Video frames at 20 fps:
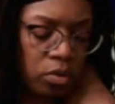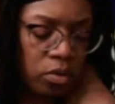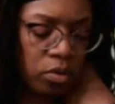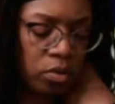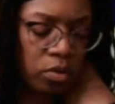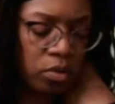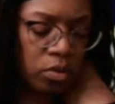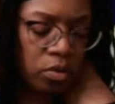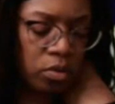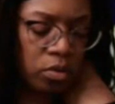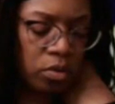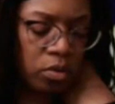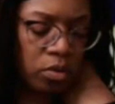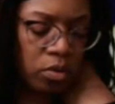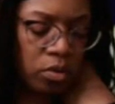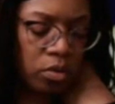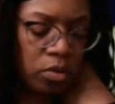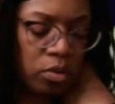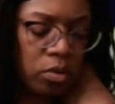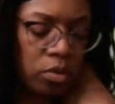
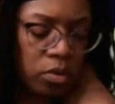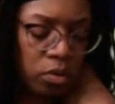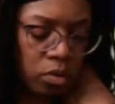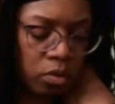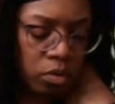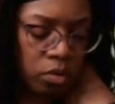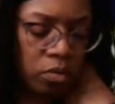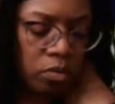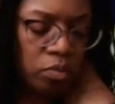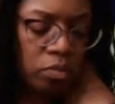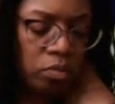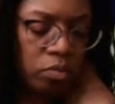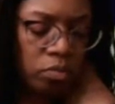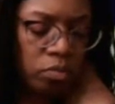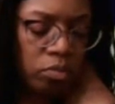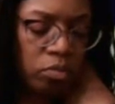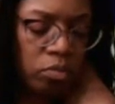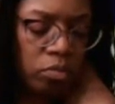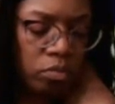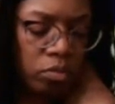
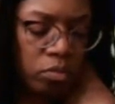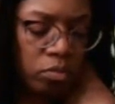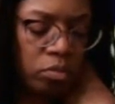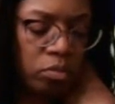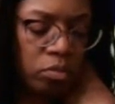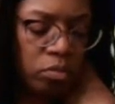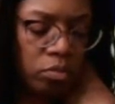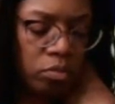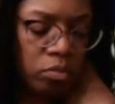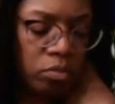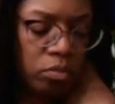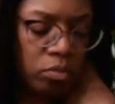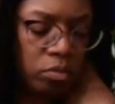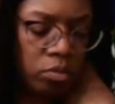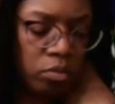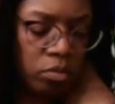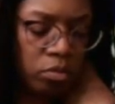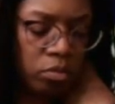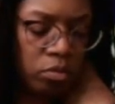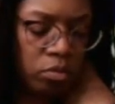
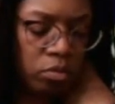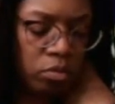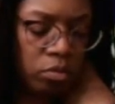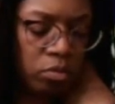The person shown says nothing.